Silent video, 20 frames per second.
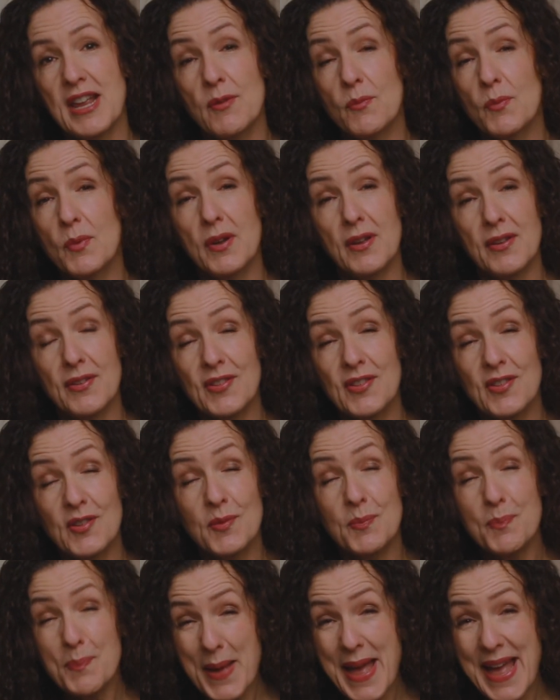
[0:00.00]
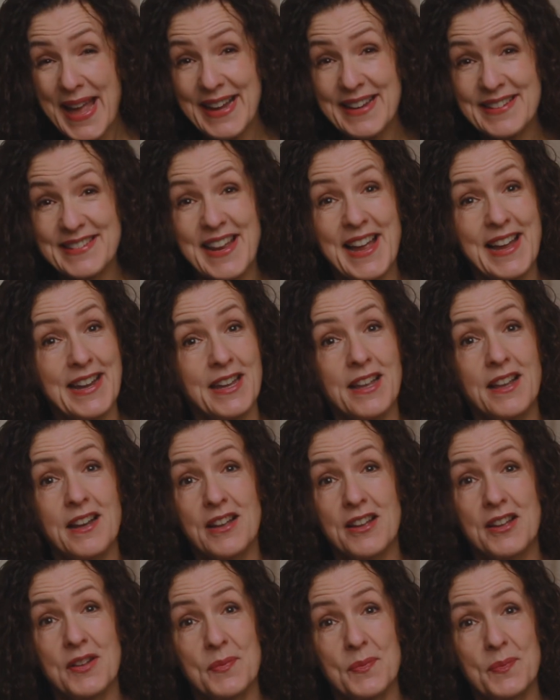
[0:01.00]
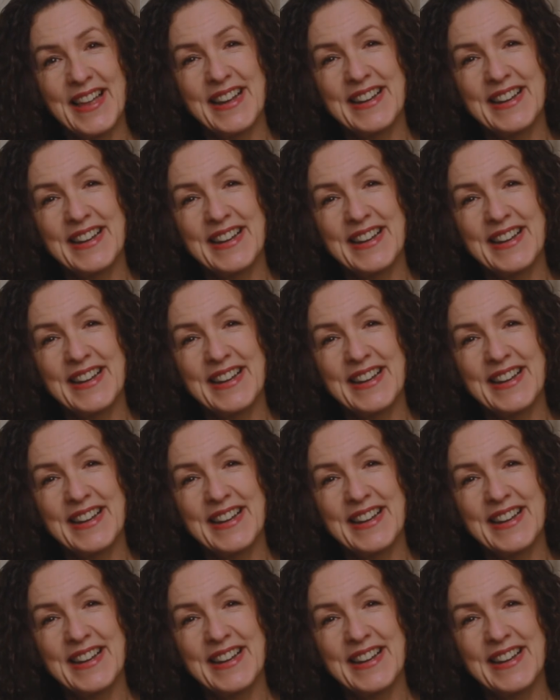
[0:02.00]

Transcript: It was spectacular.